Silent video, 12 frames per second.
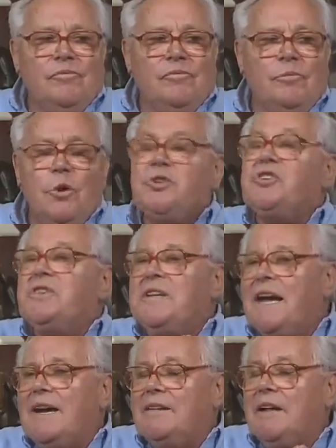
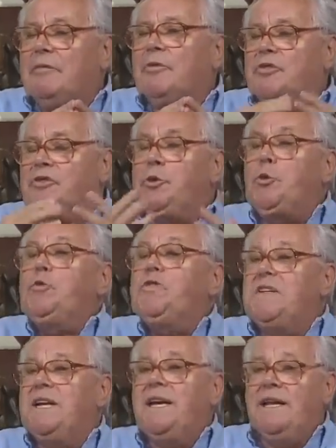merchandise that was
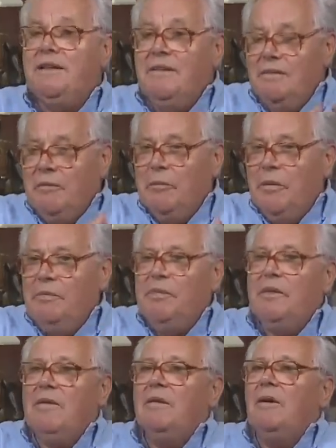used in
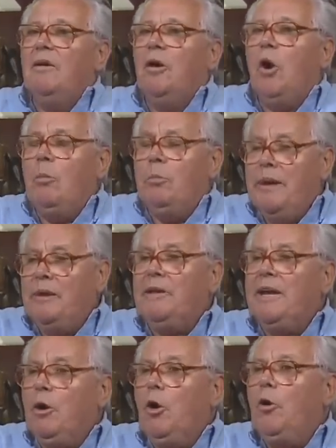
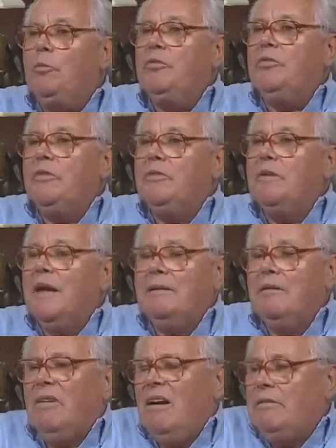building homes. I
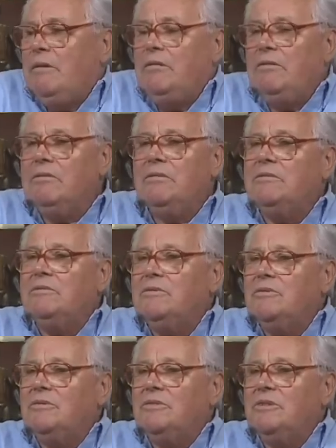don't know how you
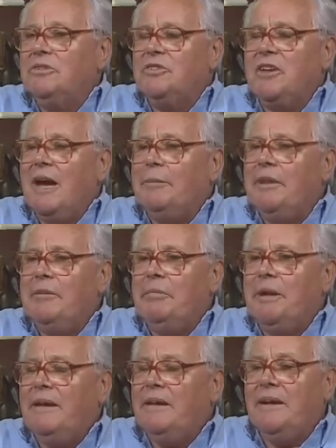describe that
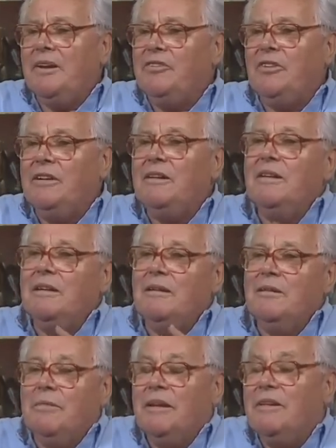better, actually,
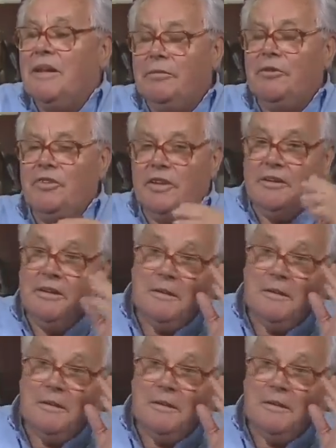but that was it.